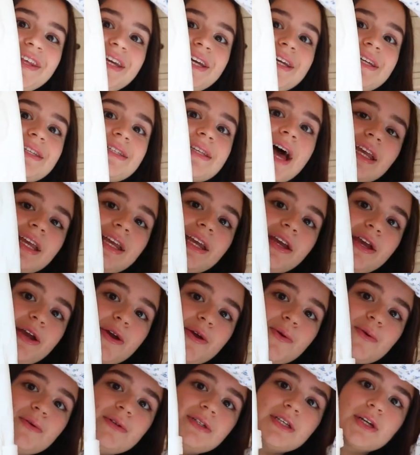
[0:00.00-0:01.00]
these
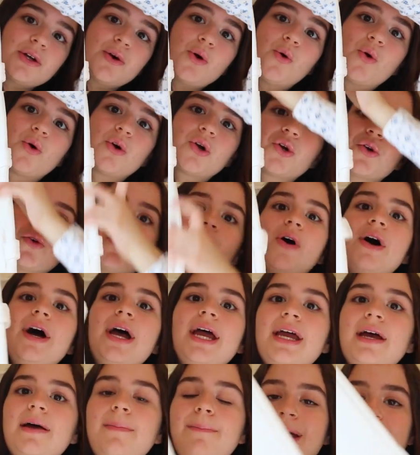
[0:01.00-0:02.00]
cute
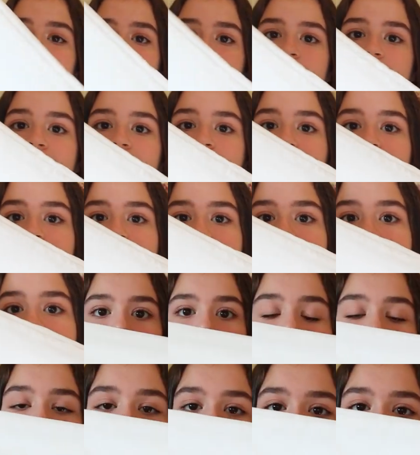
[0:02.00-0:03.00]
corduroy pants. They're